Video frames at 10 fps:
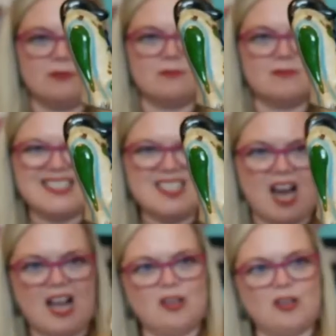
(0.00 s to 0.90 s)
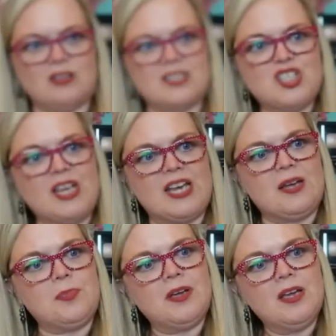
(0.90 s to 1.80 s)
style and shape.
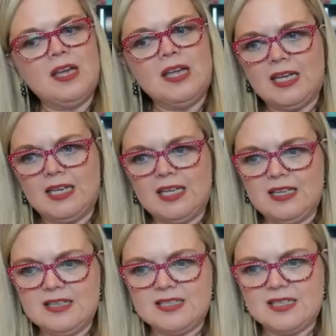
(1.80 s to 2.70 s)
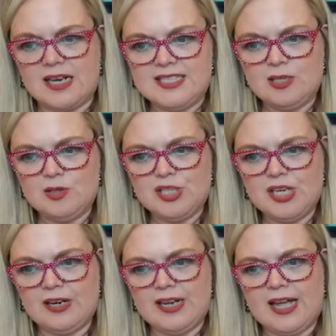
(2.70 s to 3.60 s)
It is, I see you,
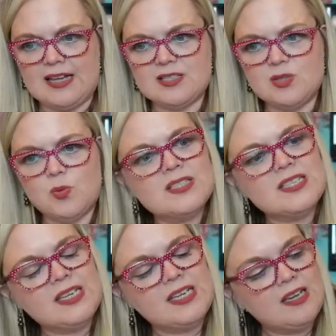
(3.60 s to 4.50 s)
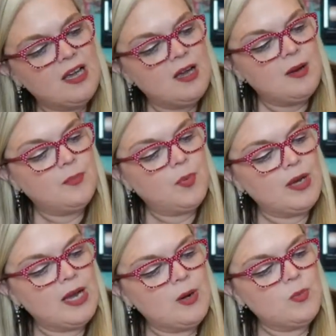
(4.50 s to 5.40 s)
Sherry, at 20. Boy,
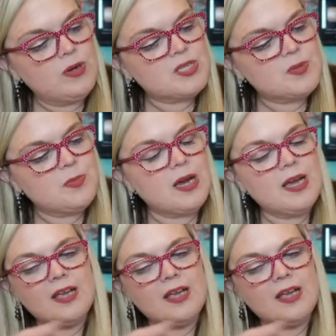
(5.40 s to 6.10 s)
I wish my